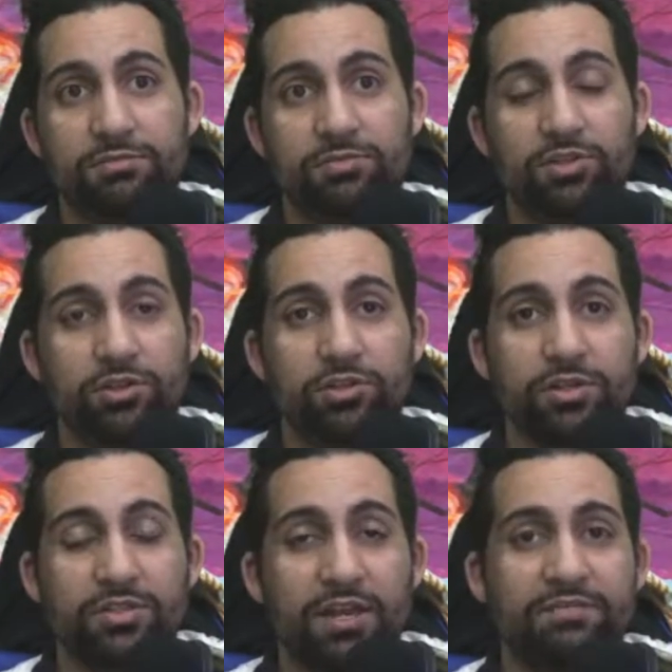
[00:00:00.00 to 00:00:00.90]
you know,
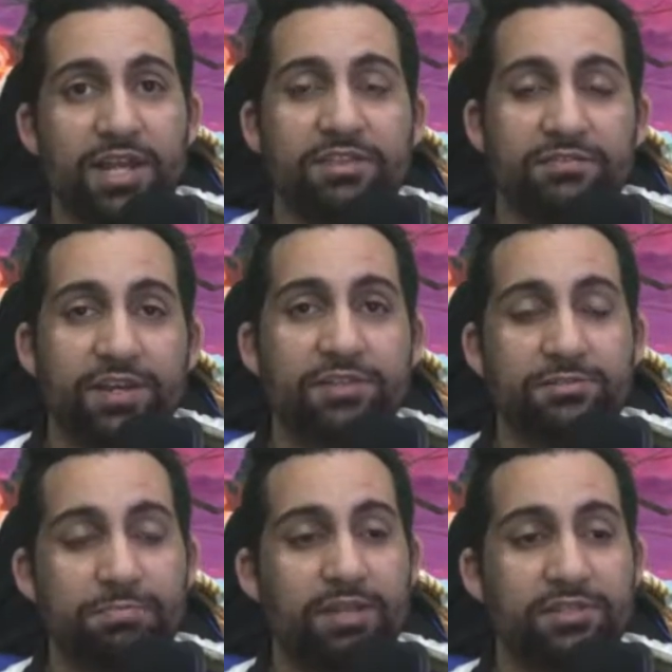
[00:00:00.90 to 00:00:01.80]
units that have death effects,
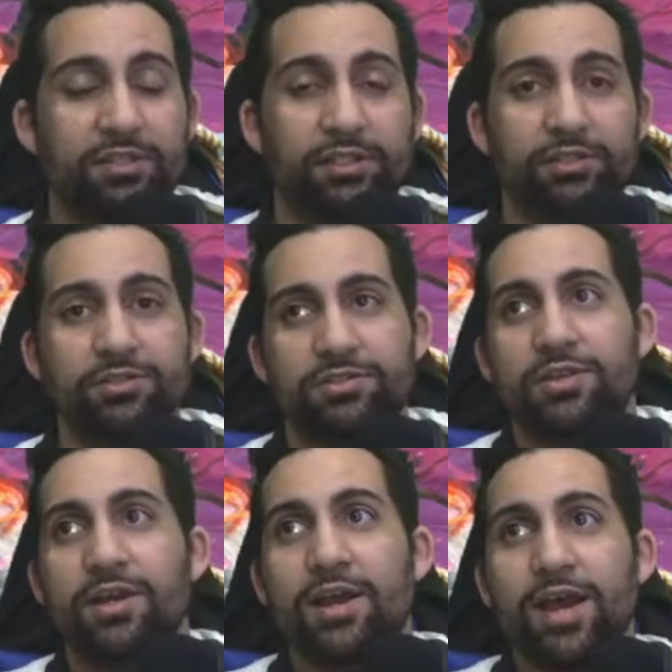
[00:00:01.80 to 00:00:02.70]
basically you're
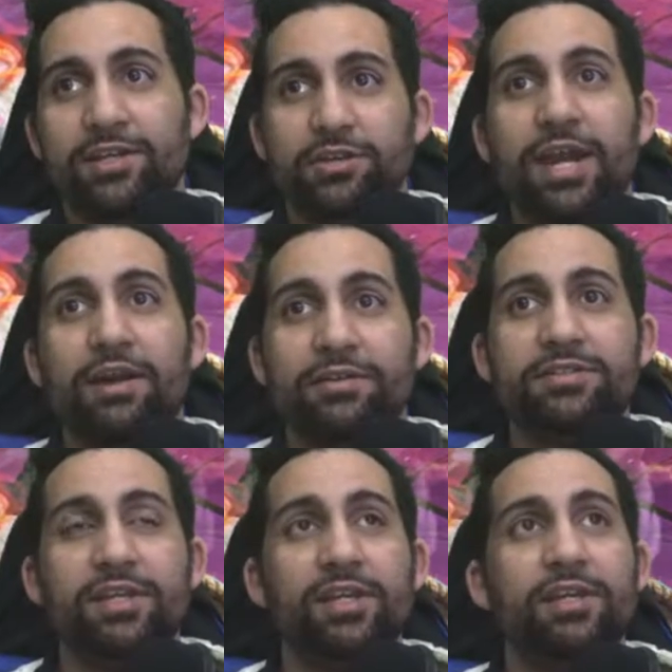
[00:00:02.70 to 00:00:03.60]

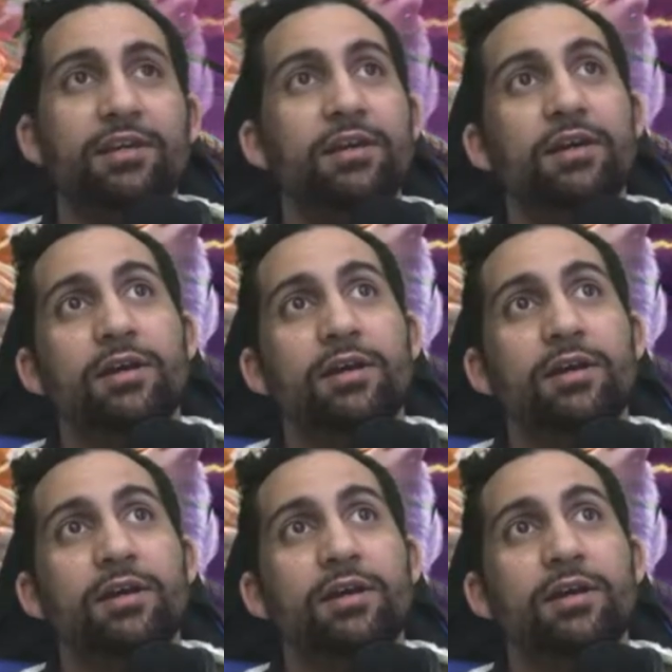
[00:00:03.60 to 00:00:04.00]
guaranteeing